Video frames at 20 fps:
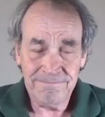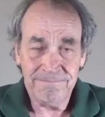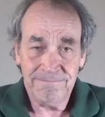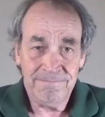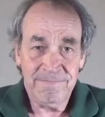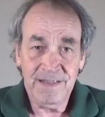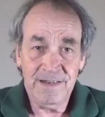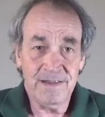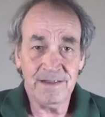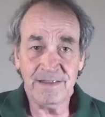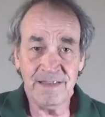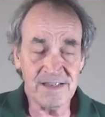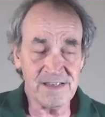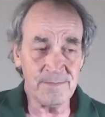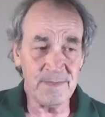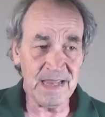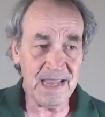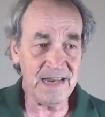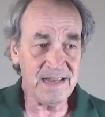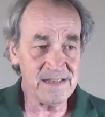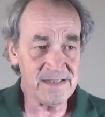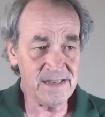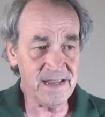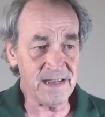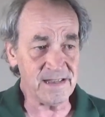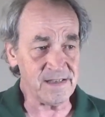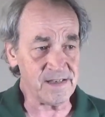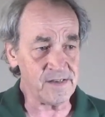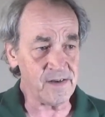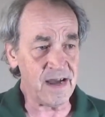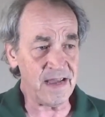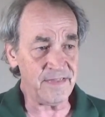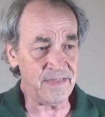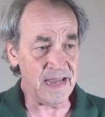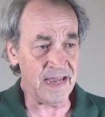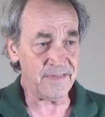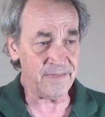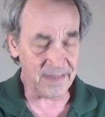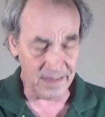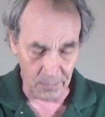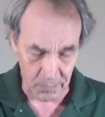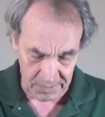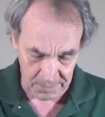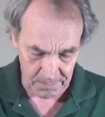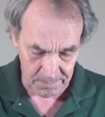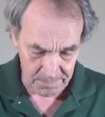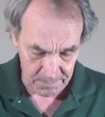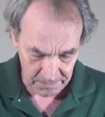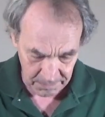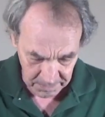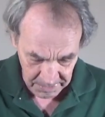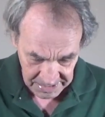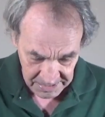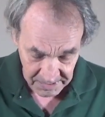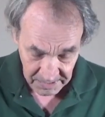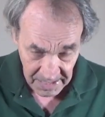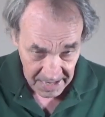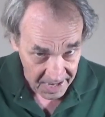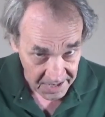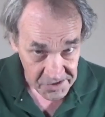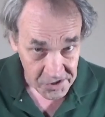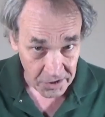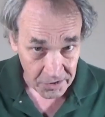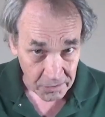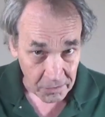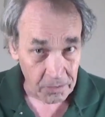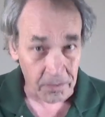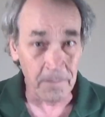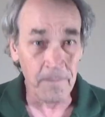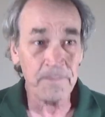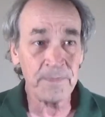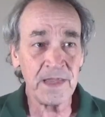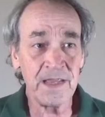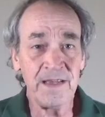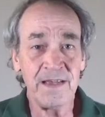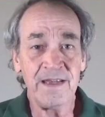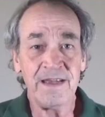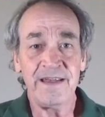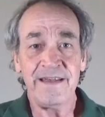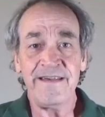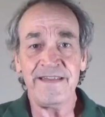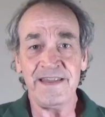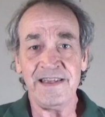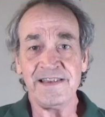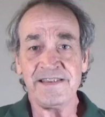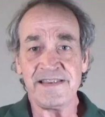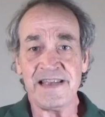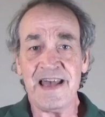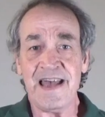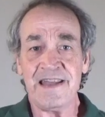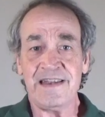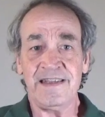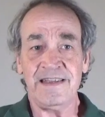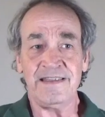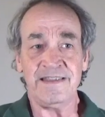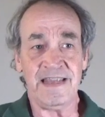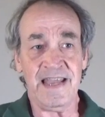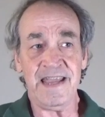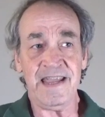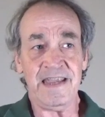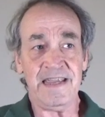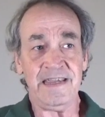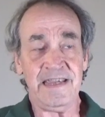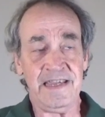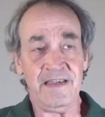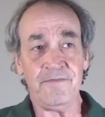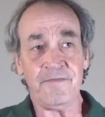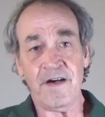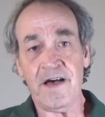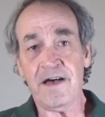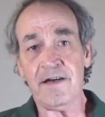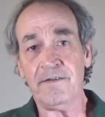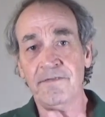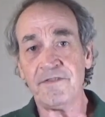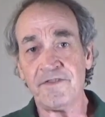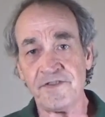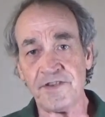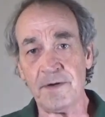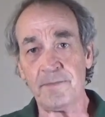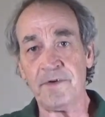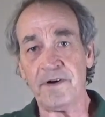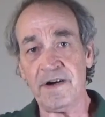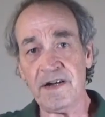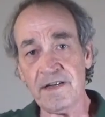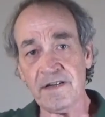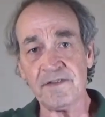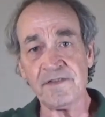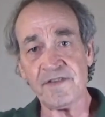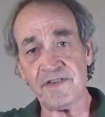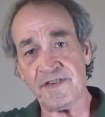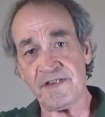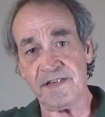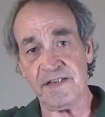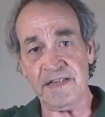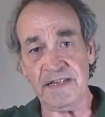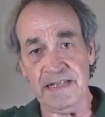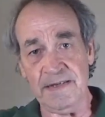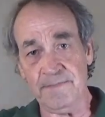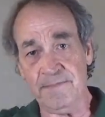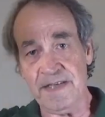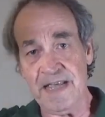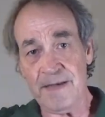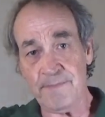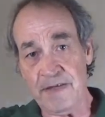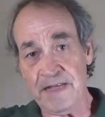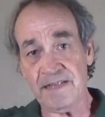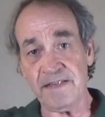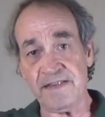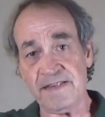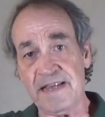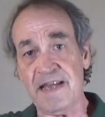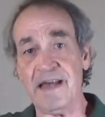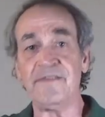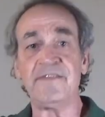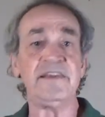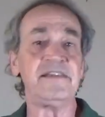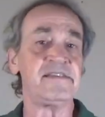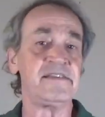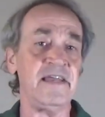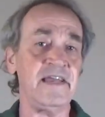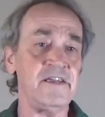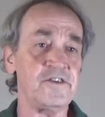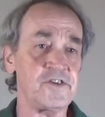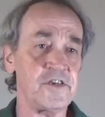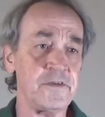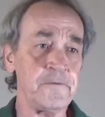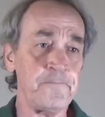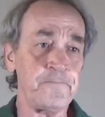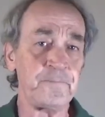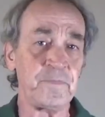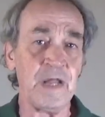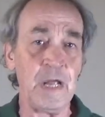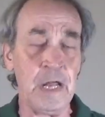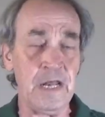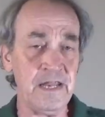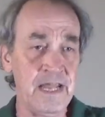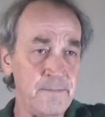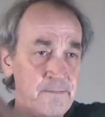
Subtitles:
You know, it doesn't make any sense. So I think what is logical is that they evolved somewhere else, maybe in Southeast Asia, and they